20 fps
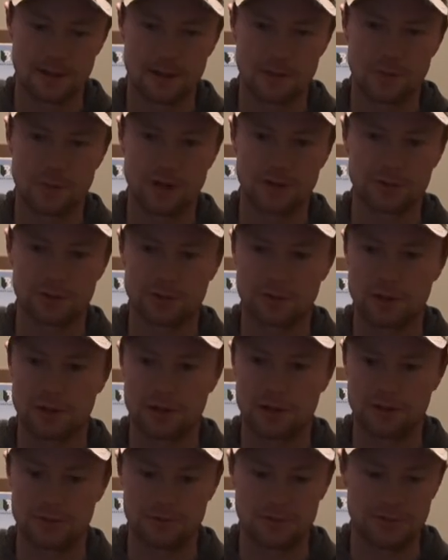bounce
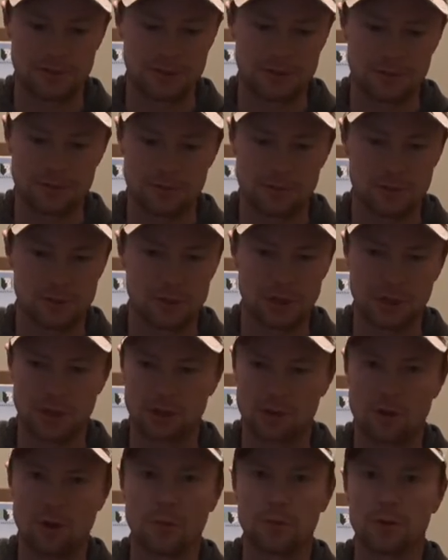around. It's a
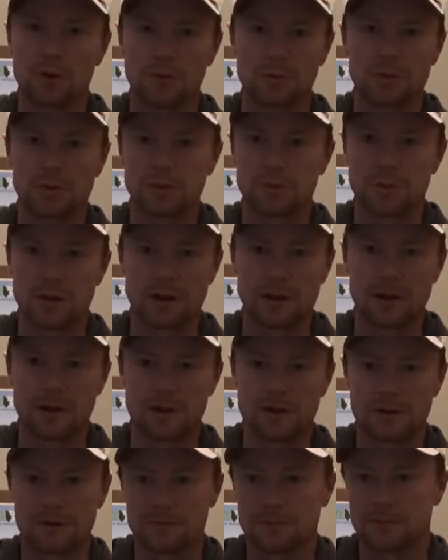good all-purpose
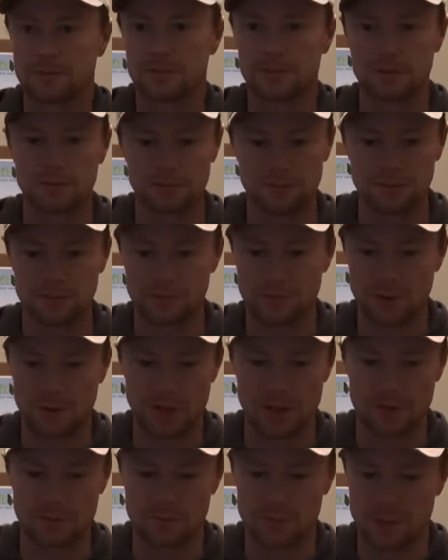pair. You
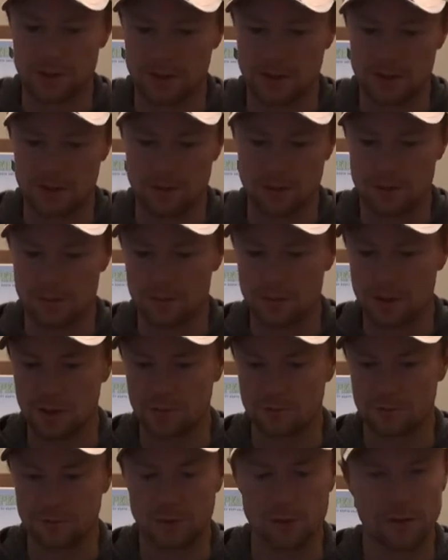forget one at home, you
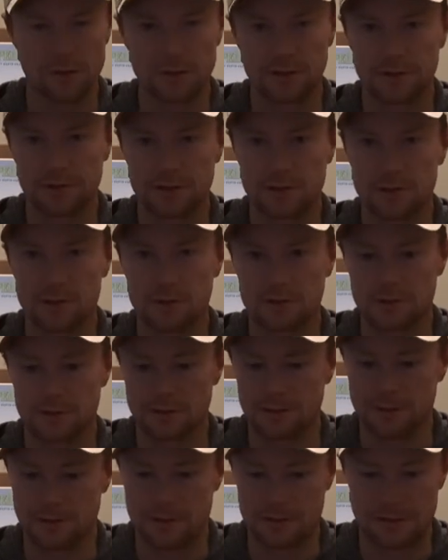can pull these out
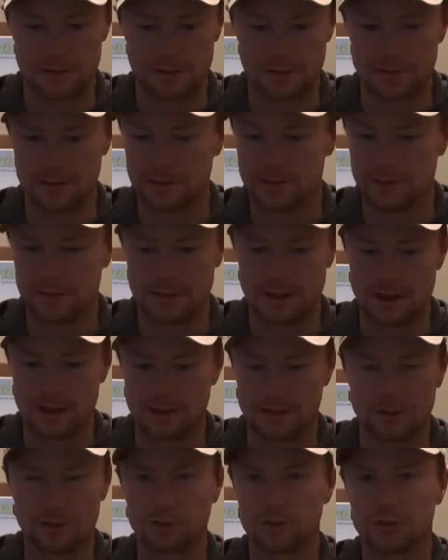
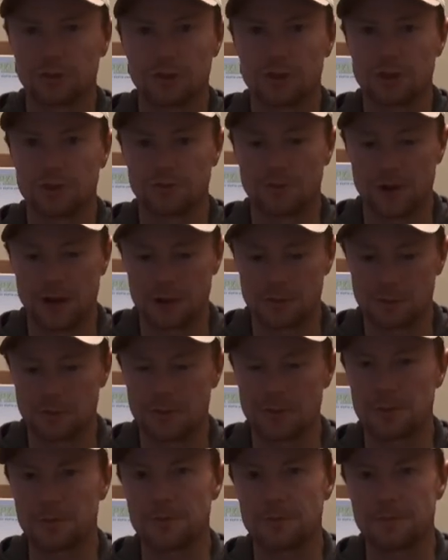and you'll do just fine with
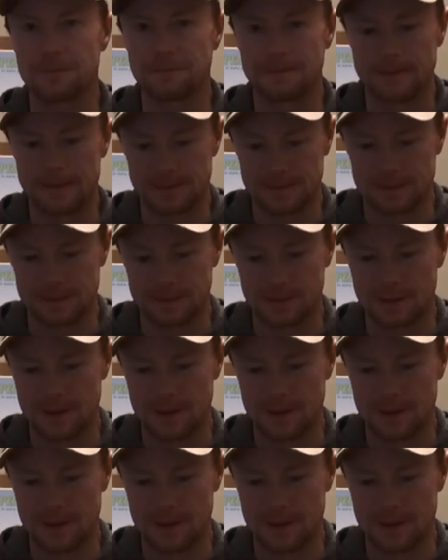them. It's